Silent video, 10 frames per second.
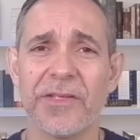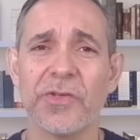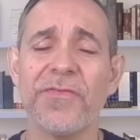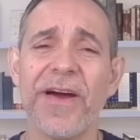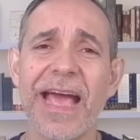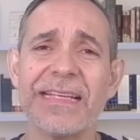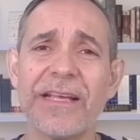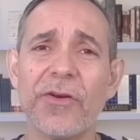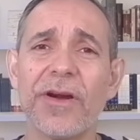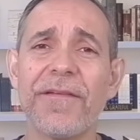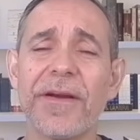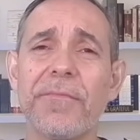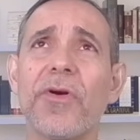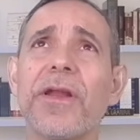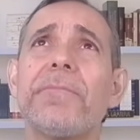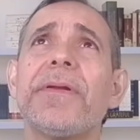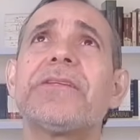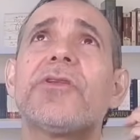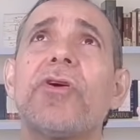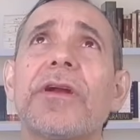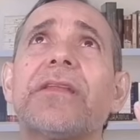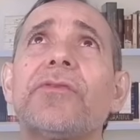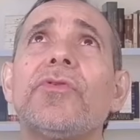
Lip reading: So if I ask the Lord every morning, please, Lord,